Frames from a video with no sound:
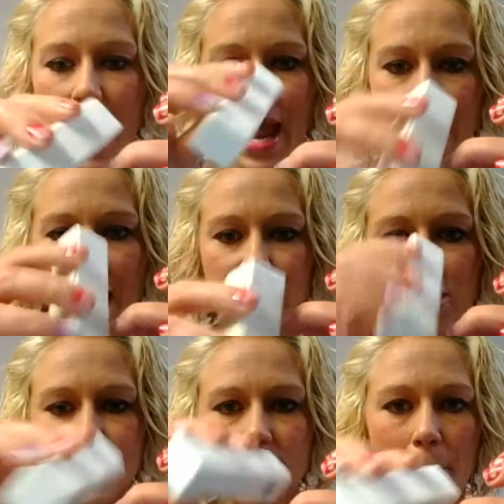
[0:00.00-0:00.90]
And I
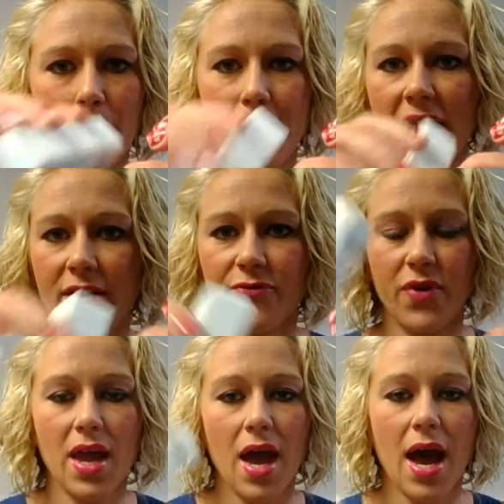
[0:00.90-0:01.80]
just buff.
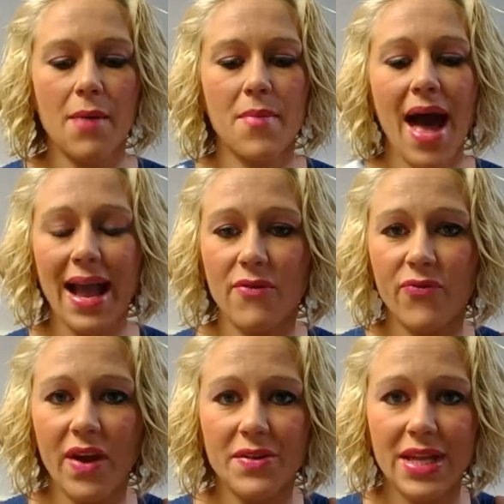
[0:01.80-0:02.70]
I have
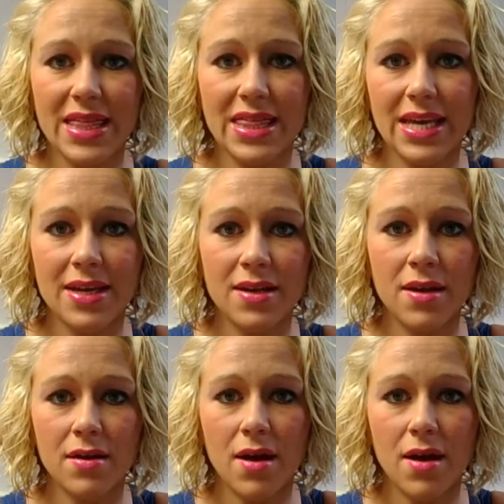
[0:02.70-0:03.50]
fairly thin,